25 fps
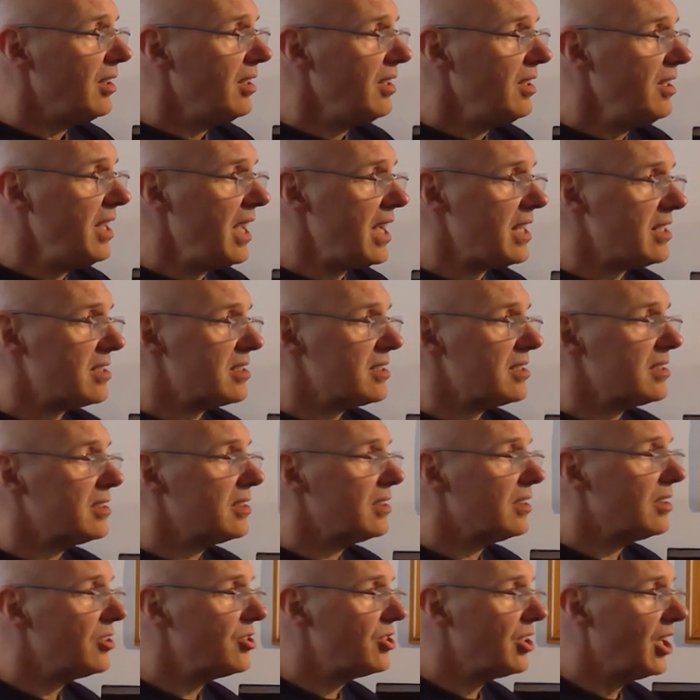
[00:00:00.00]
Yet
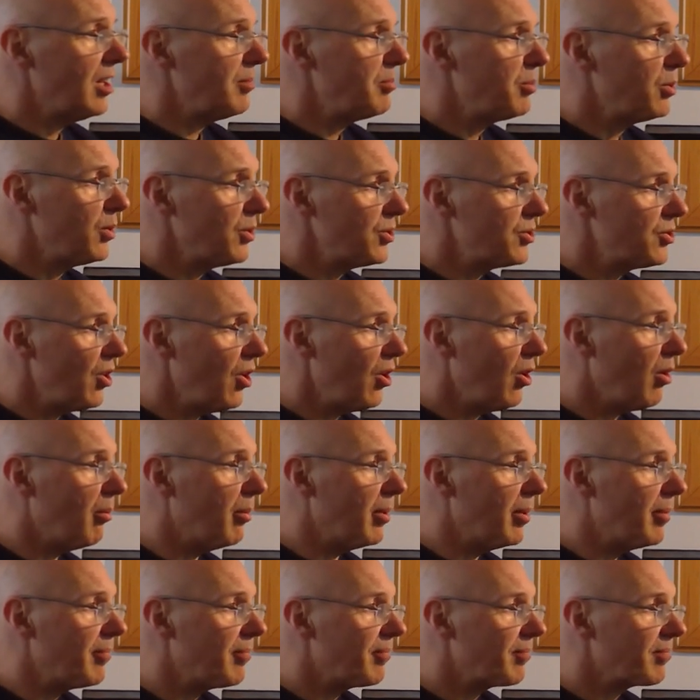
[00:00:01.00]
shall poor
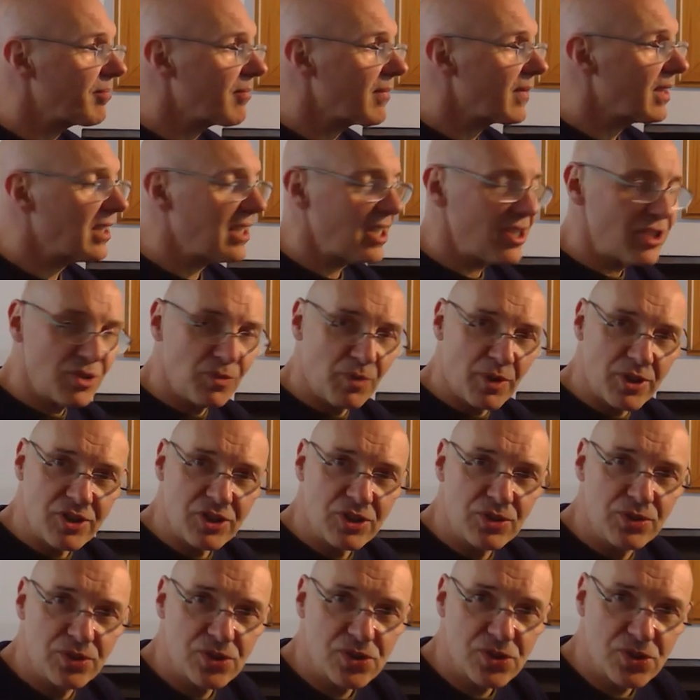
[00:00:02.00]
Tom. In case you're
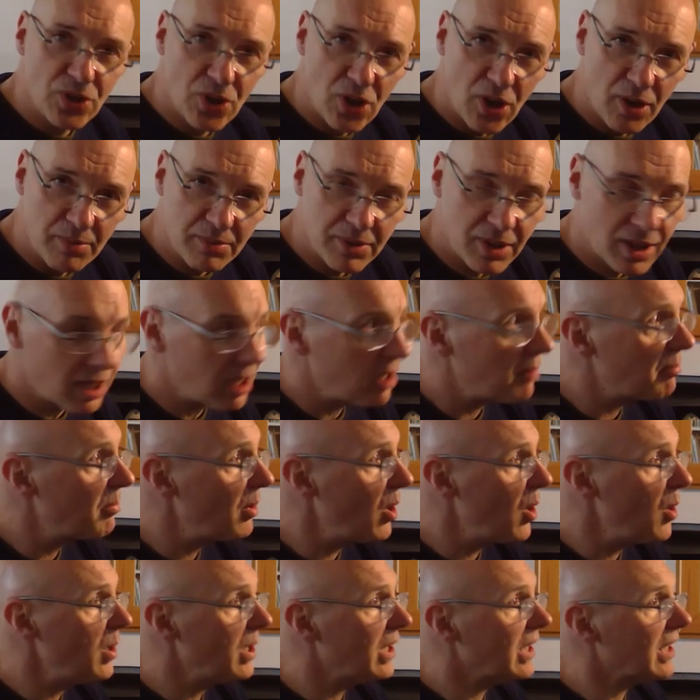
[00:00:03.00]
wondering who Tom
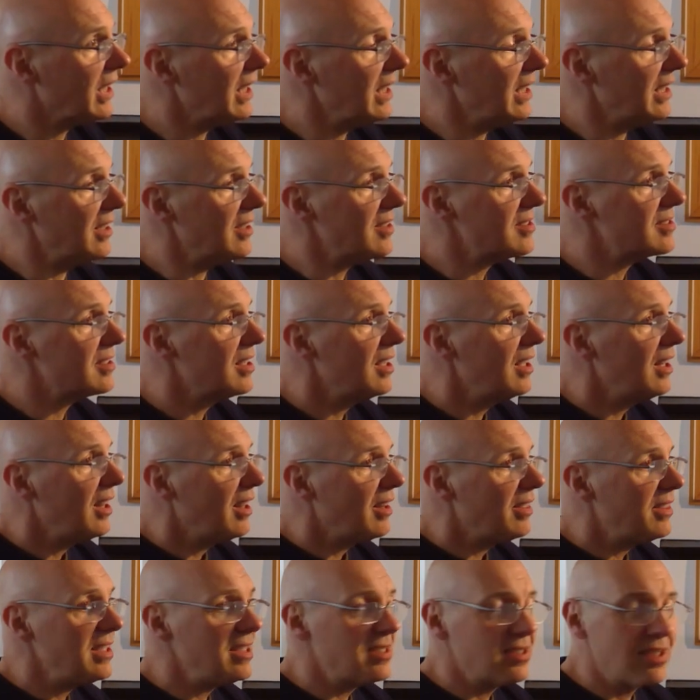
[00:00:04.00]
Bowling is,
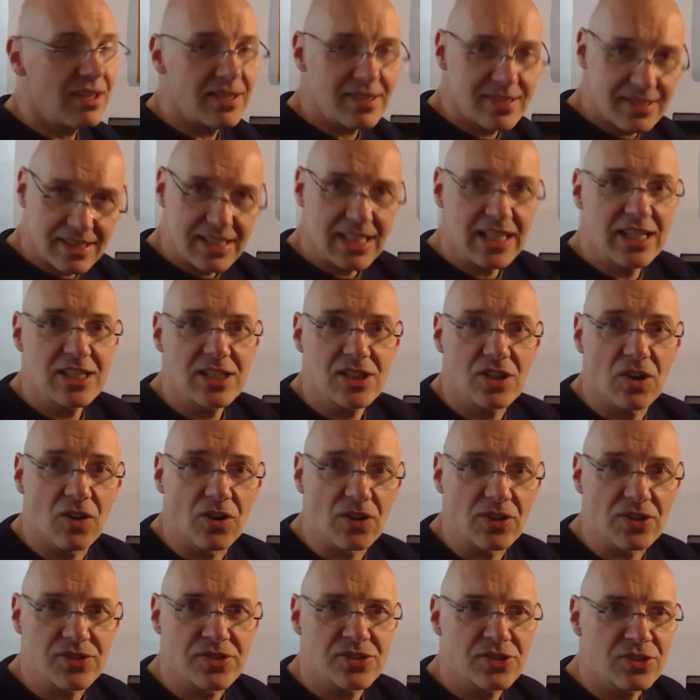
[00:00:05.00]
these are sea
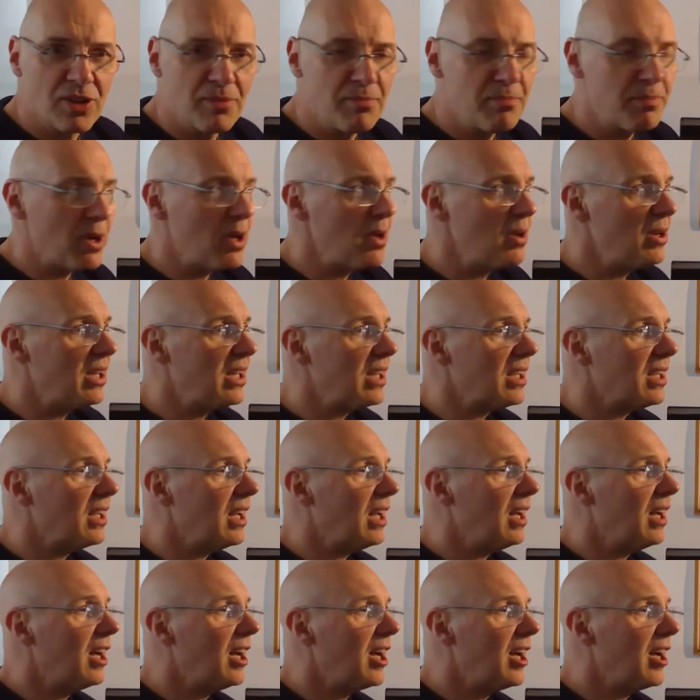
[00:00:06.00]
songs, and Tom Bowling,
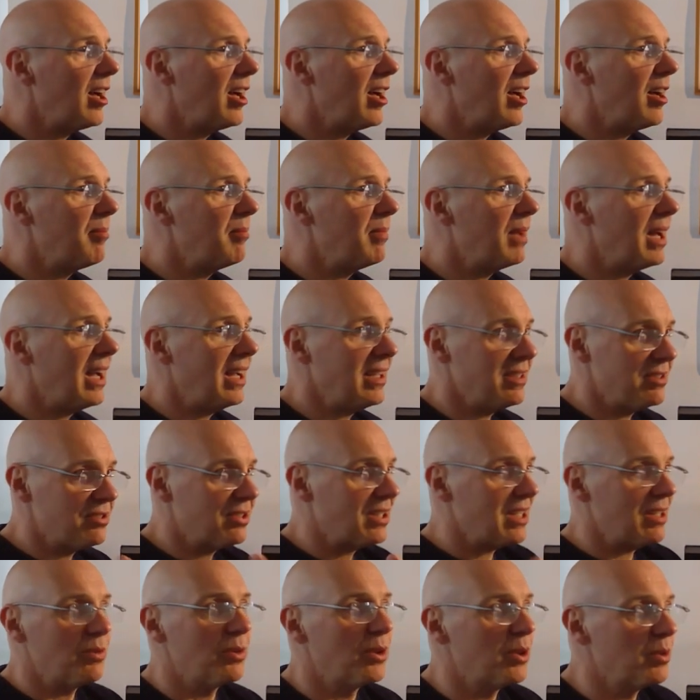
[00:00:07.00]
and you
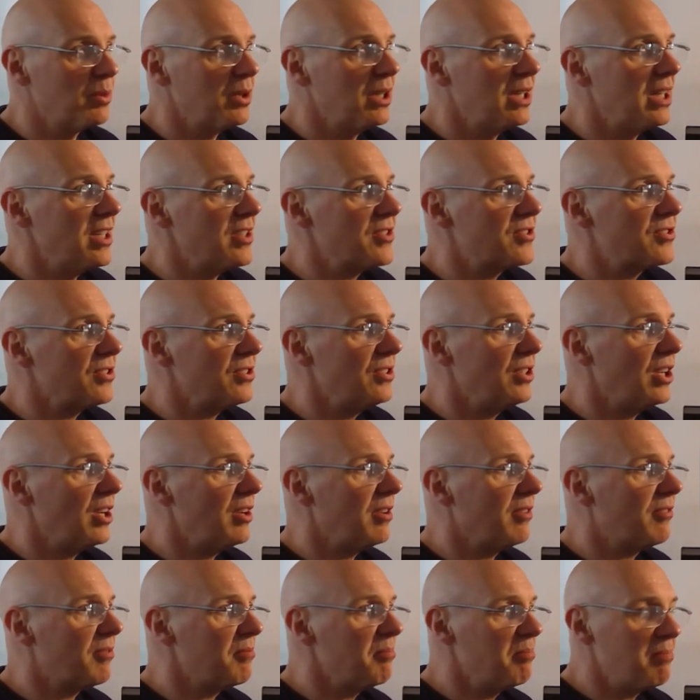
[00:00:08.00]
get all the words, you
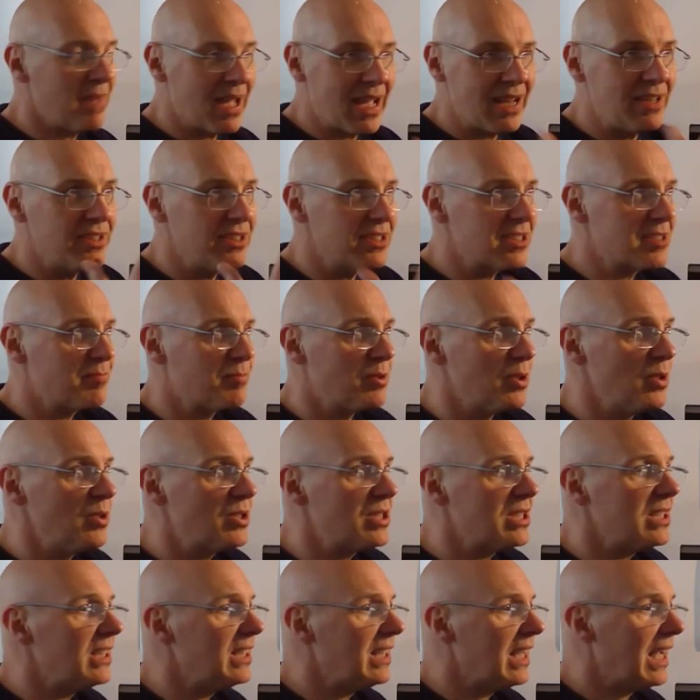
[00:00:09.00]
know, manliest
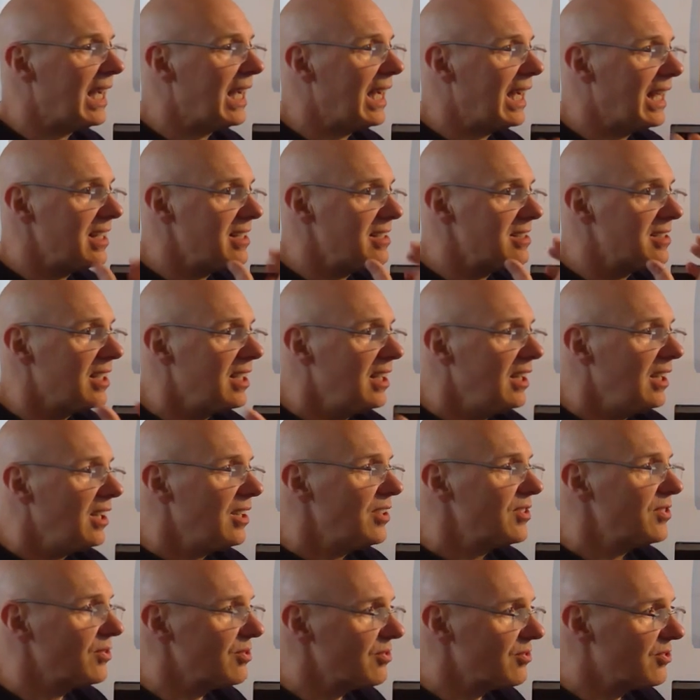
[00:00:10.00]
beauty and
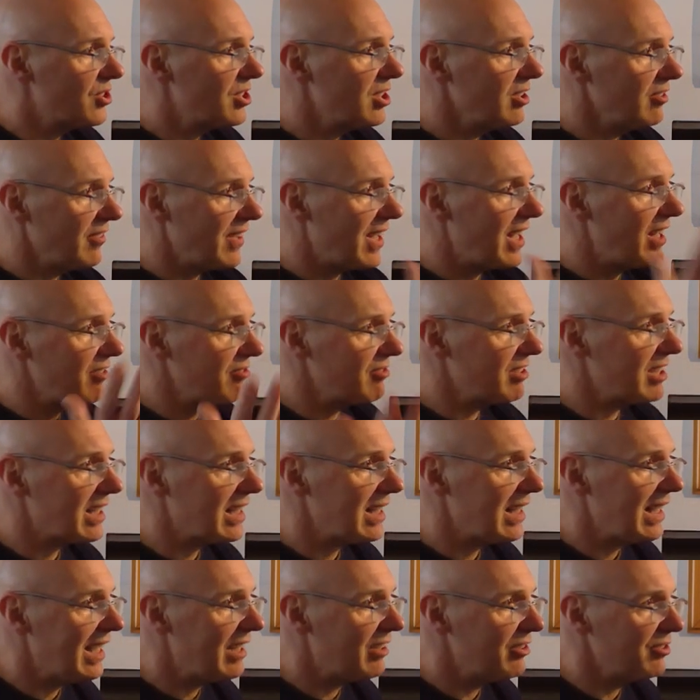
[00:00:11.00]
sort of chivalric
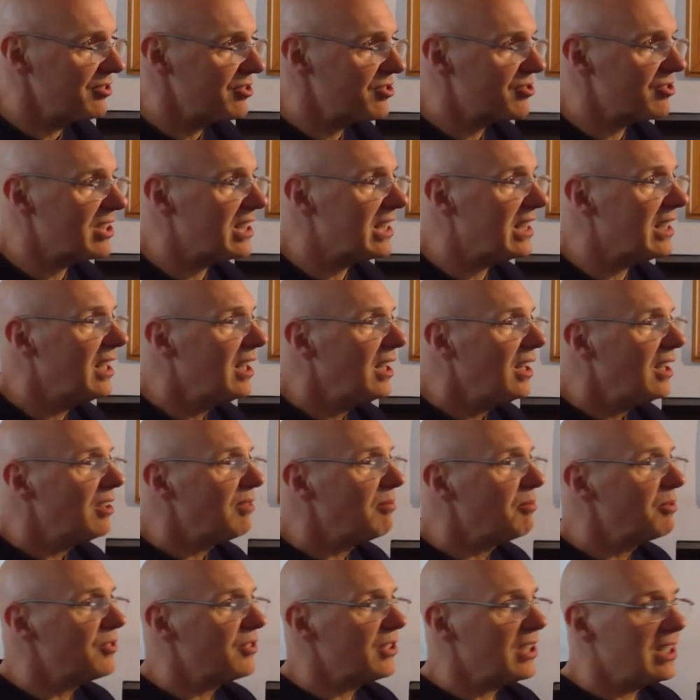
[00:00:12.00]
heraldry,
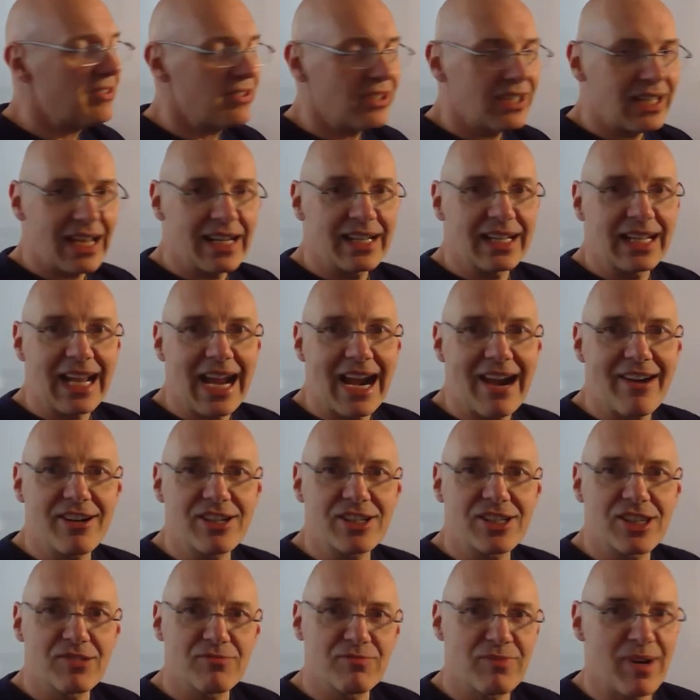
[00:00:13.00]
is a kind of
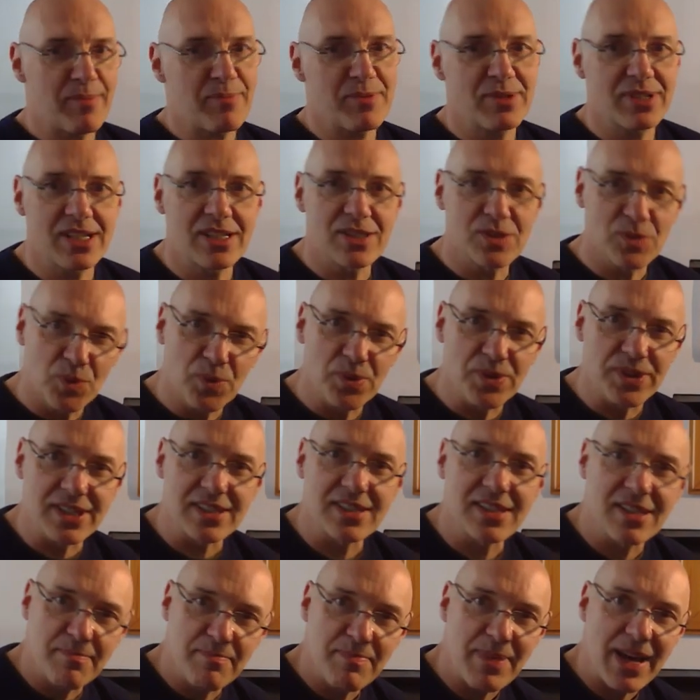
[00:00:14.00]
character that represents all
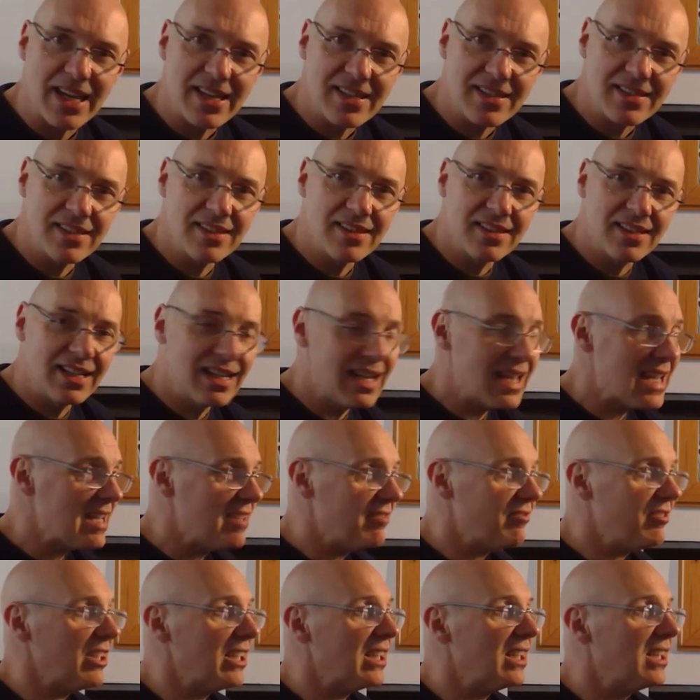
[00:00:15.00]
that's the best in the
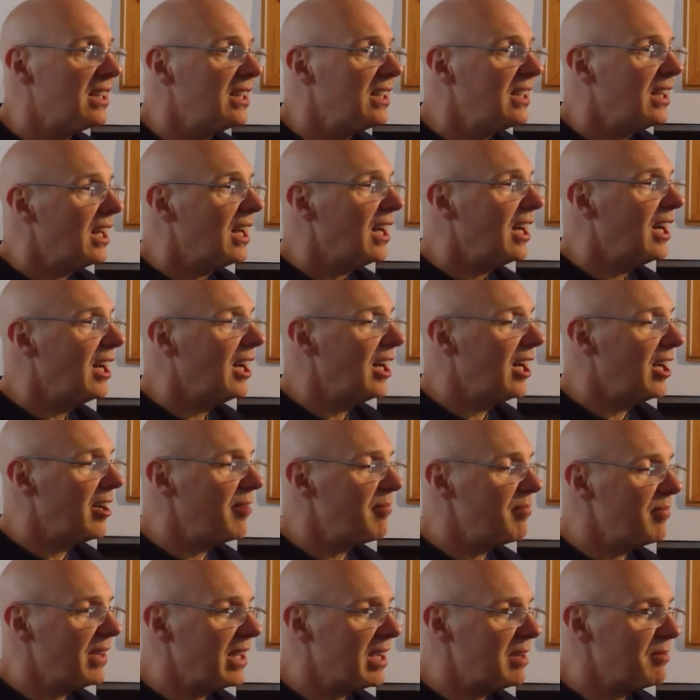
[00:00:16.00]
Navy.
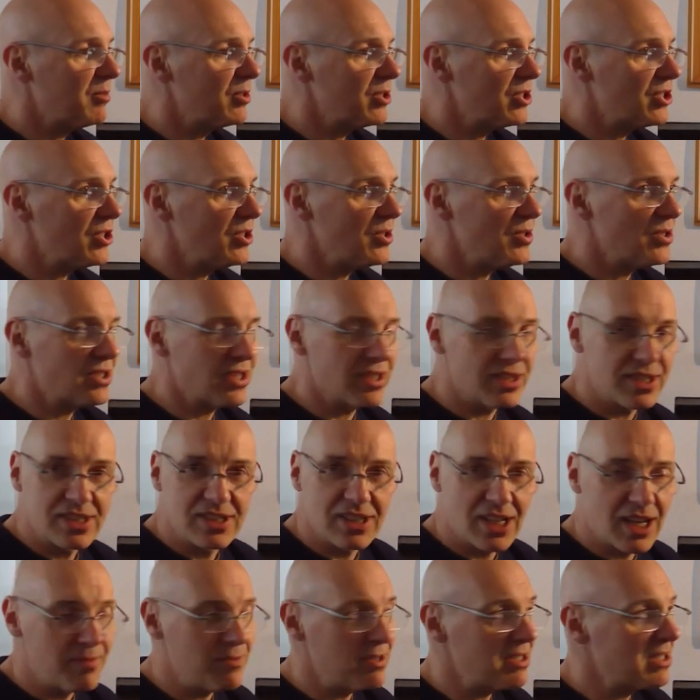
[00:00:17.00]
And was used at the
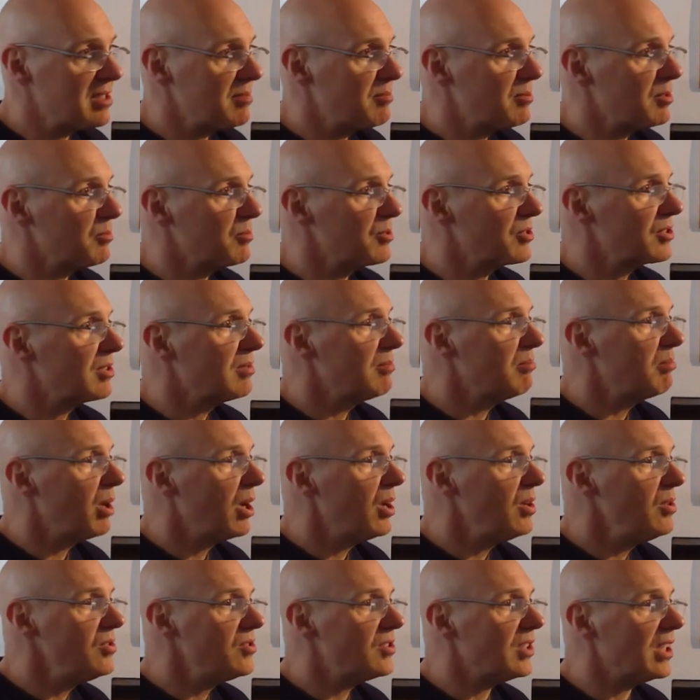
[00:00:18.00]
time that Dibdin was
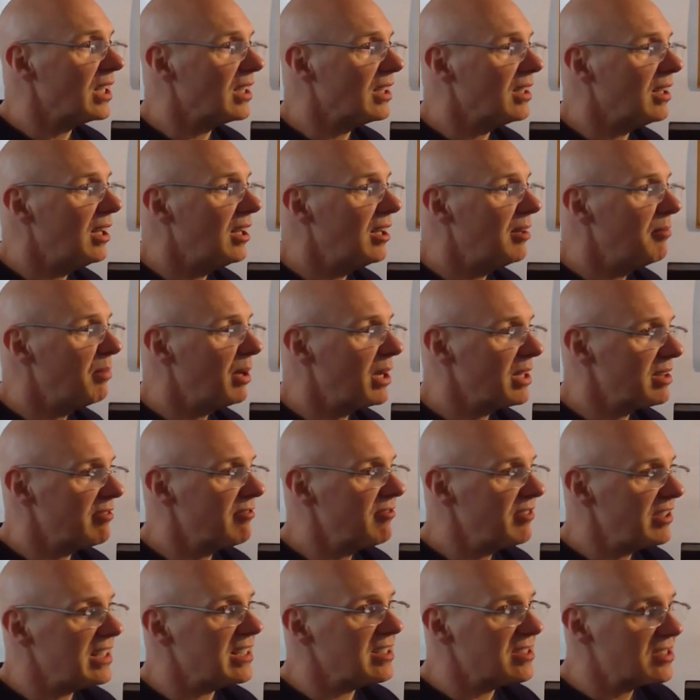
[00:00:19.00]
composing by the
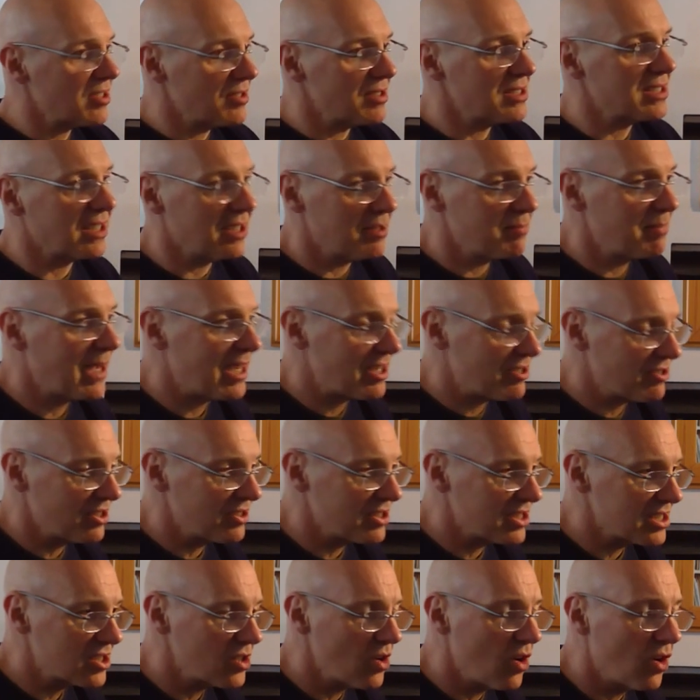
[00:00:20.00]
fleet, so it's a kind of
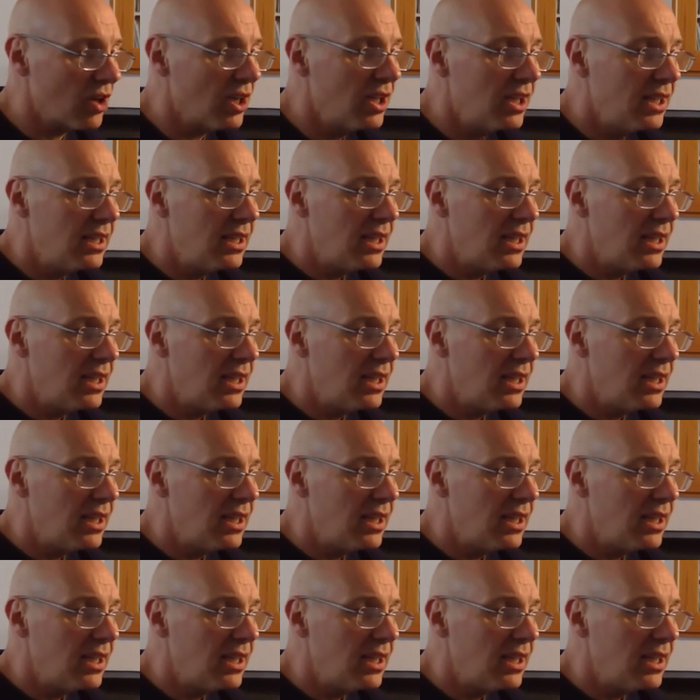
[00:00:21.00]
patriotic song.